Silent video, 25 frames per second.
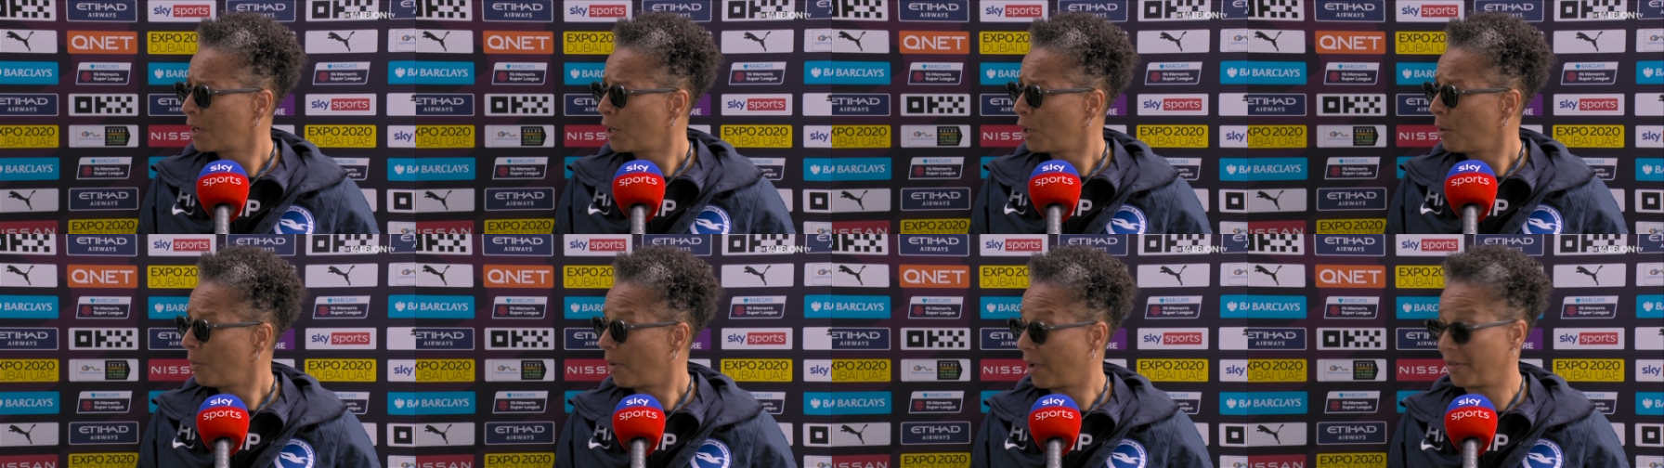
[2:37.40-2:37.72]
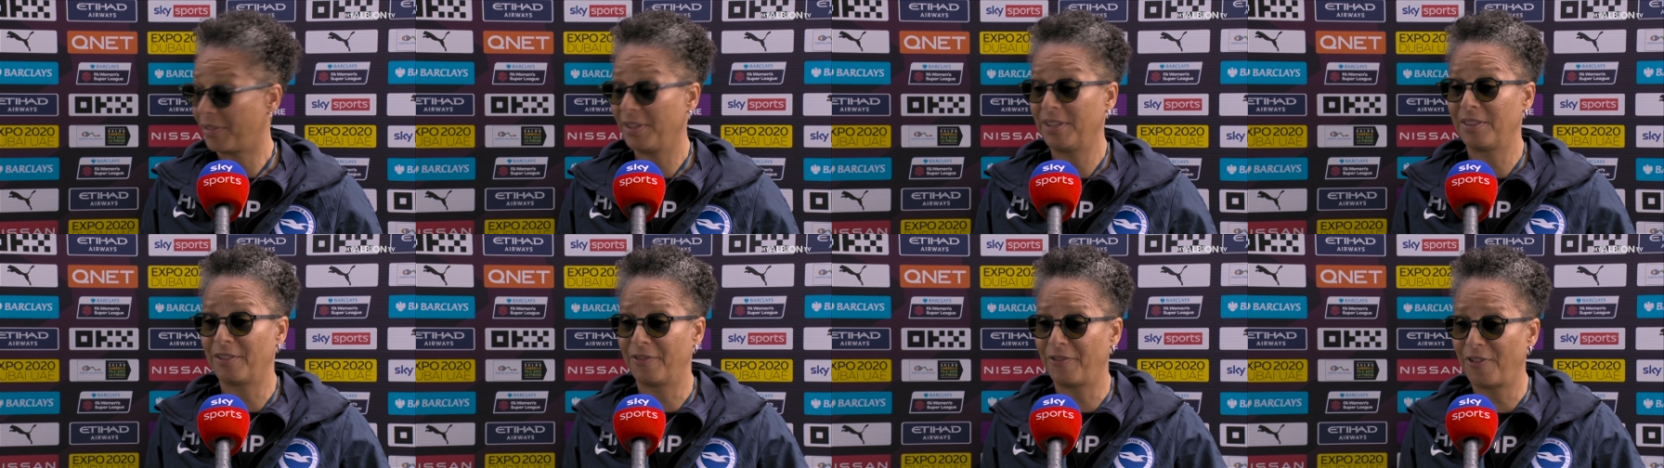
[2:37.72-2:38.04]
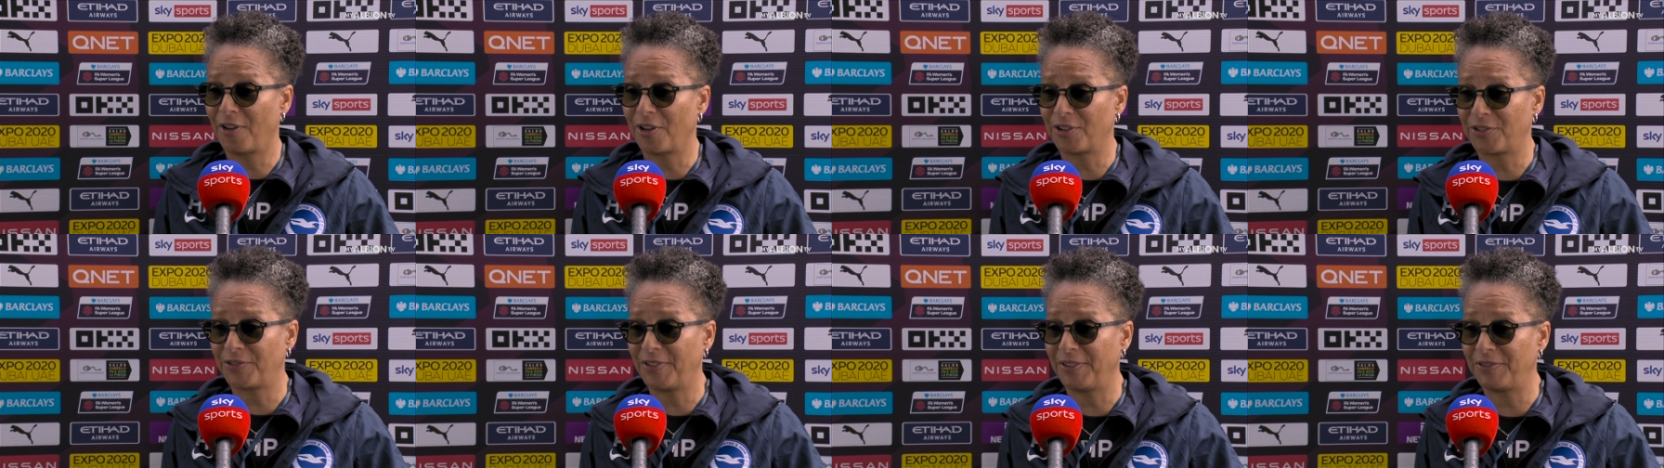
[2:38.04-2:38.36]
Well, I think the
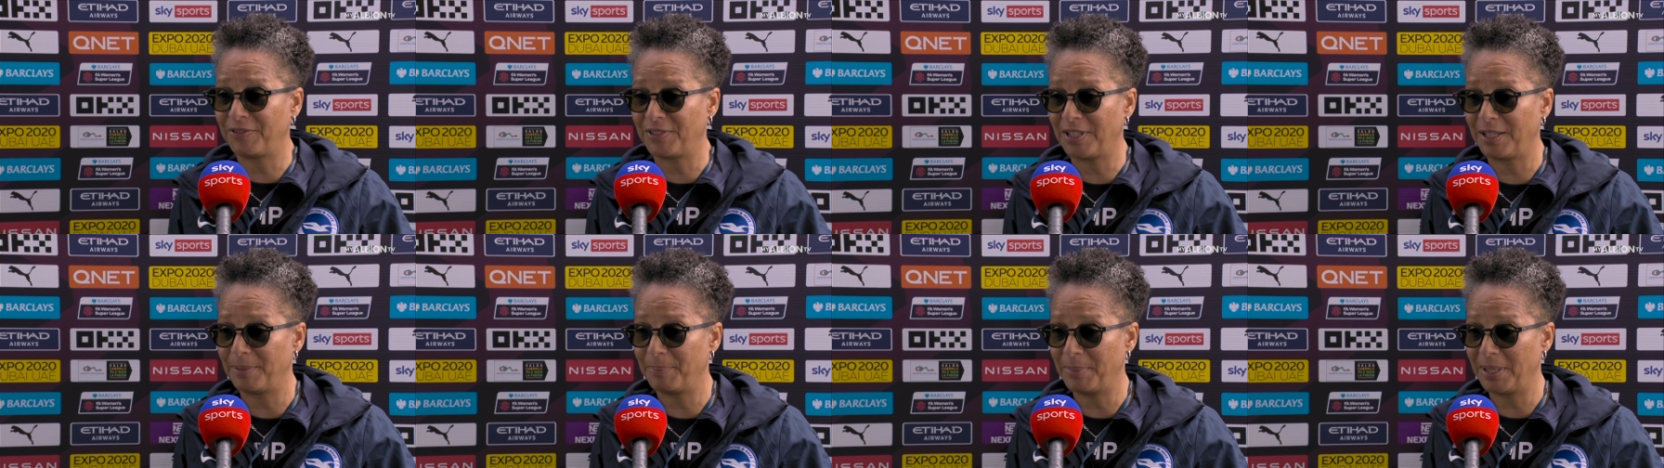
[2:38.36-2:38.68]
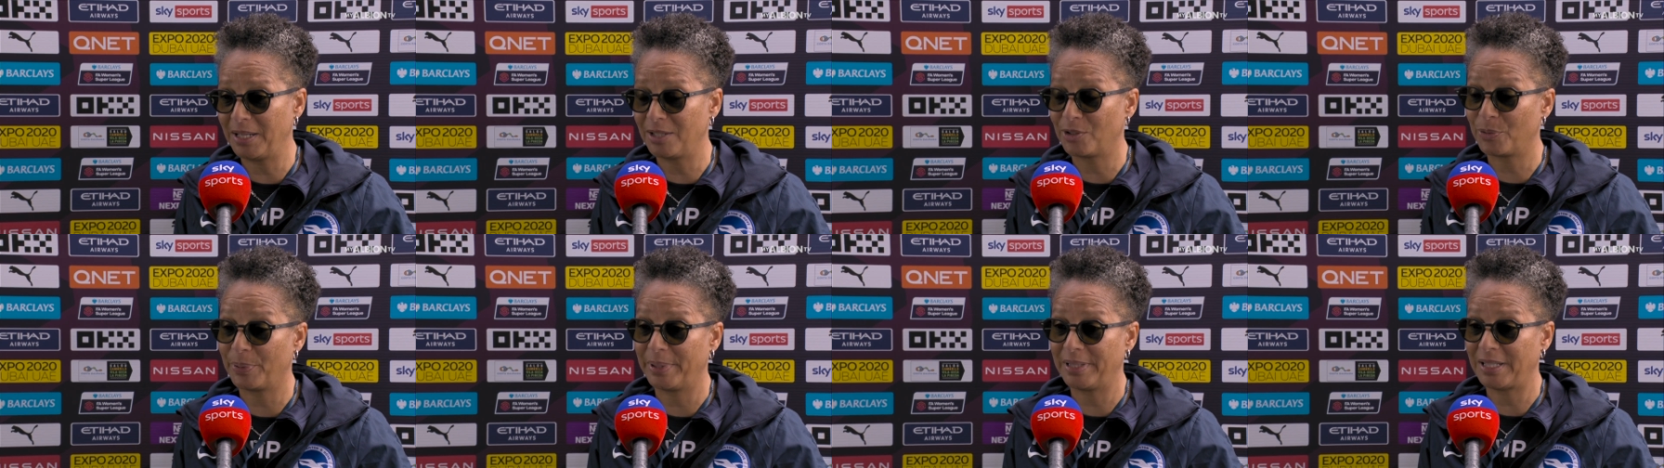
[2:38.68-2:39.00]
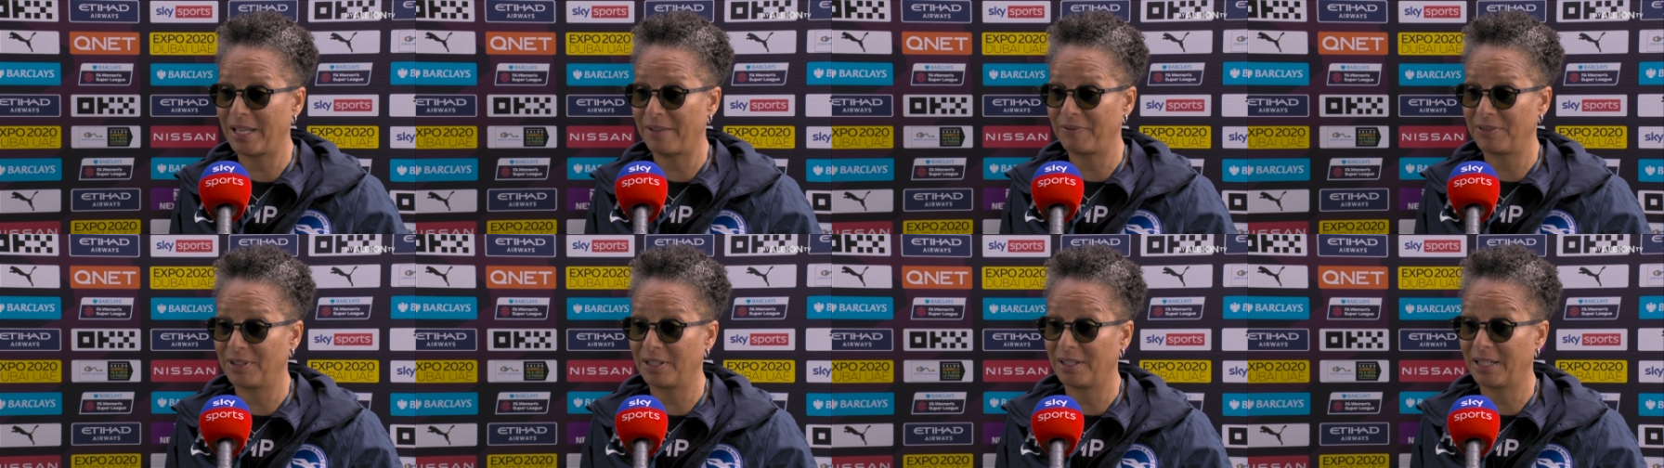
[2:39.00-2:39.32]
first 15 minutes we
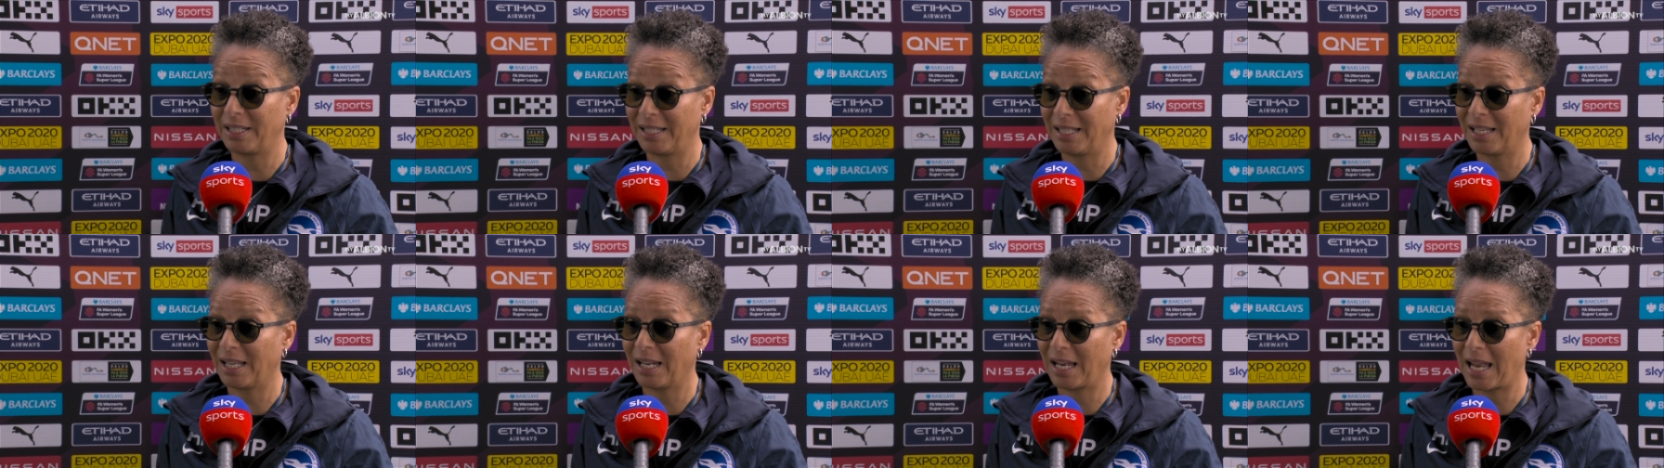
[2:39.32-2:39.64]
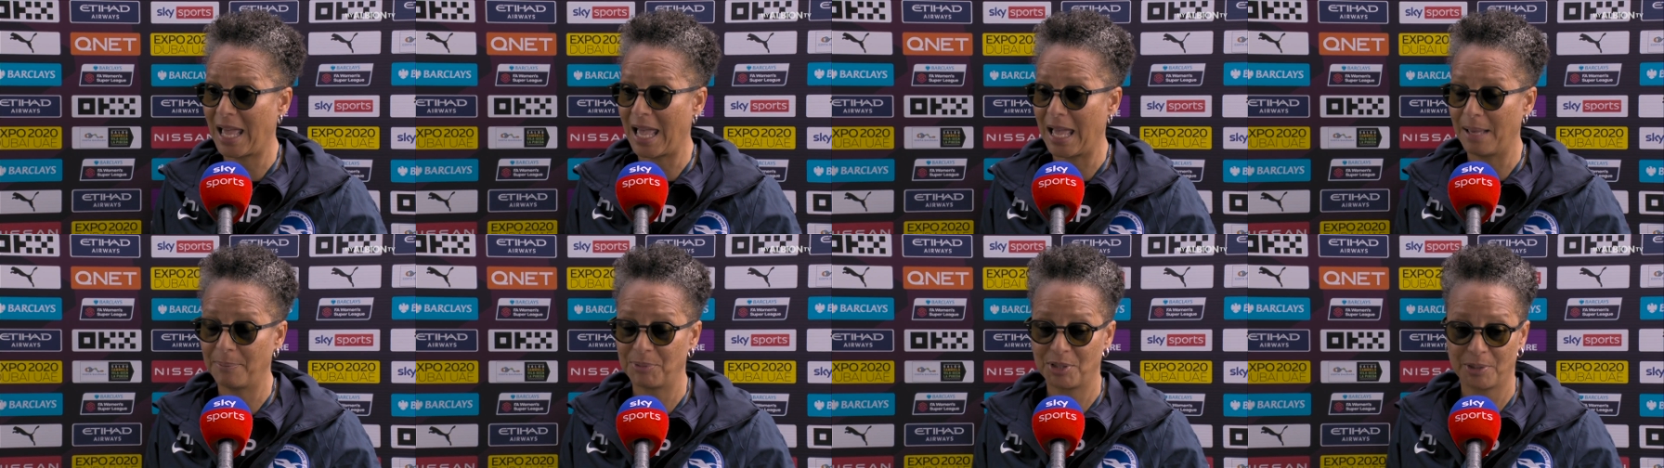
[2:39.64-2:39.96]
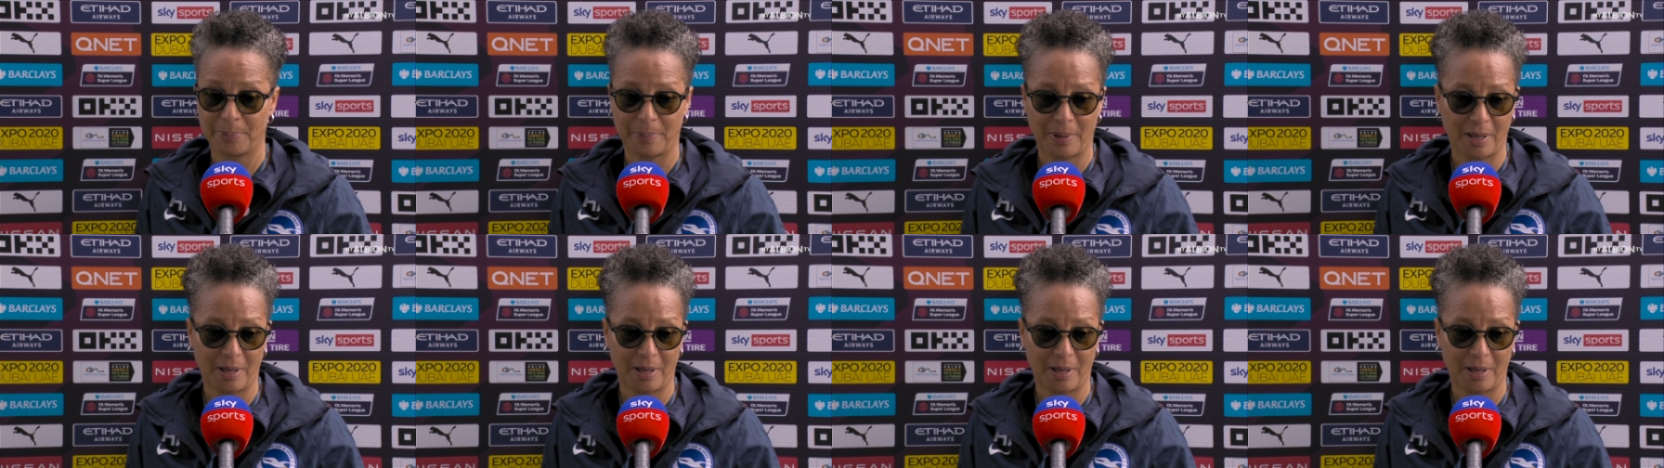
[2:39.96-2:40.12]
definitely collapsed,